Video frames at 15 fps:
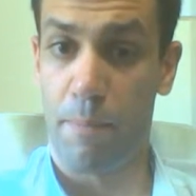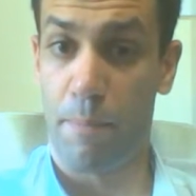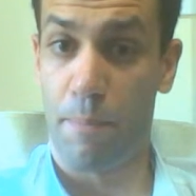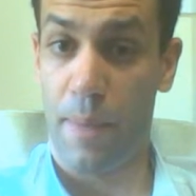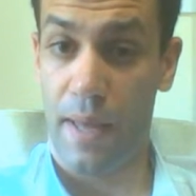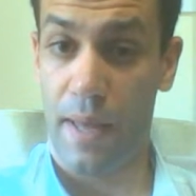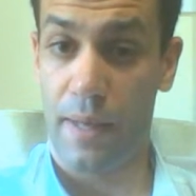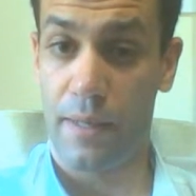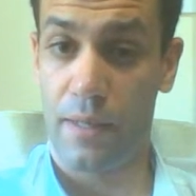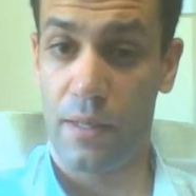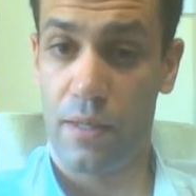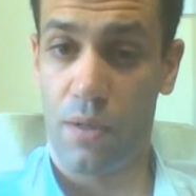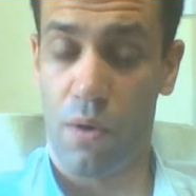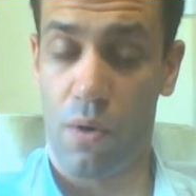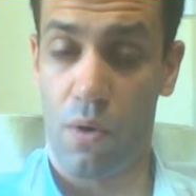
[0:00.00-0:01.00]
based
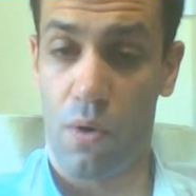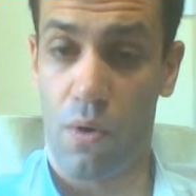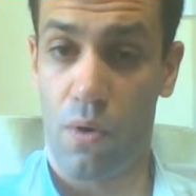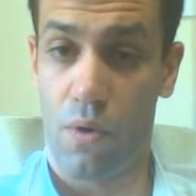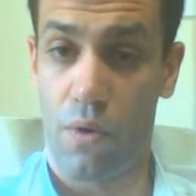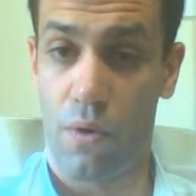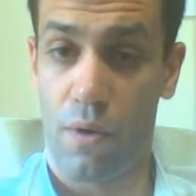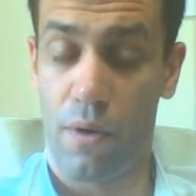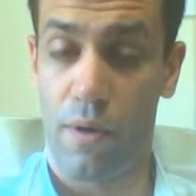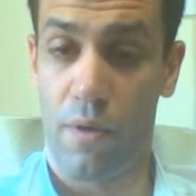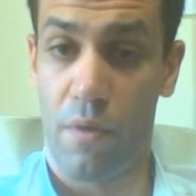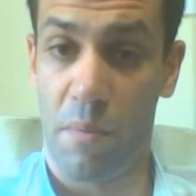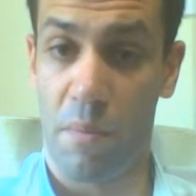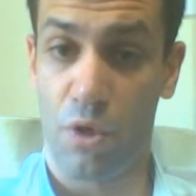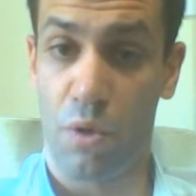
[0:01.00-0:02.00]
on
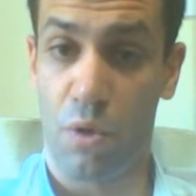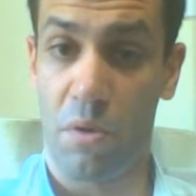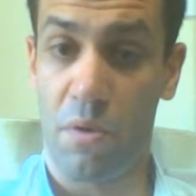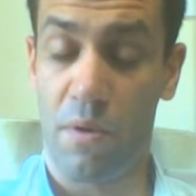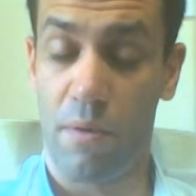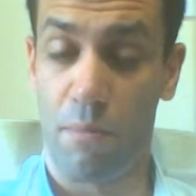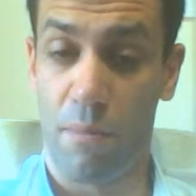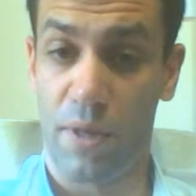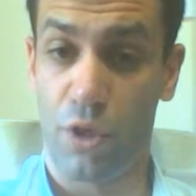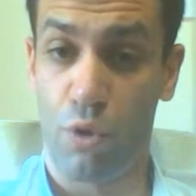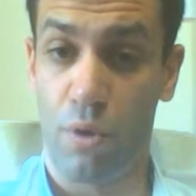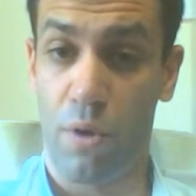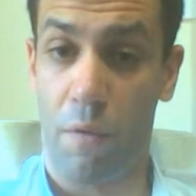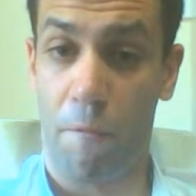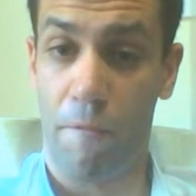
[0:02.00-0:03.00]
the
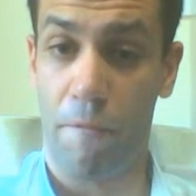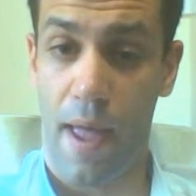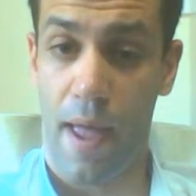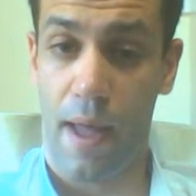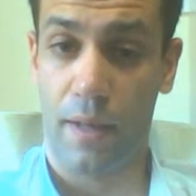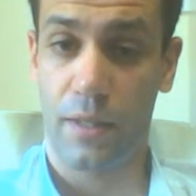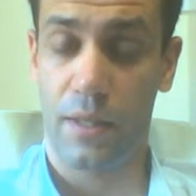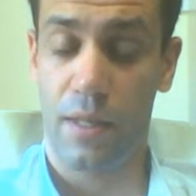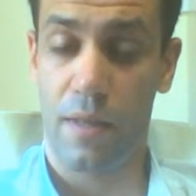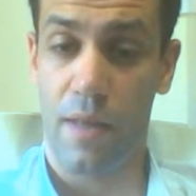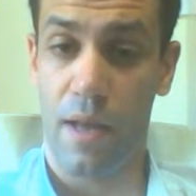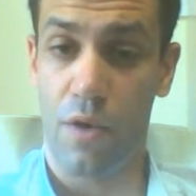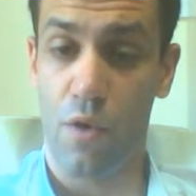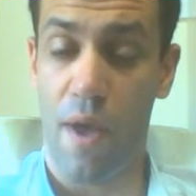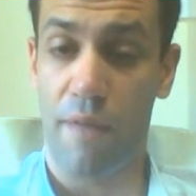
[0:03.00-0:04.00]
majority of facts
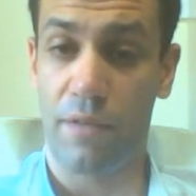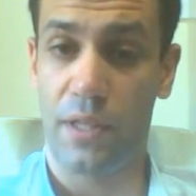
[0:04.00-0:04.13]
that you have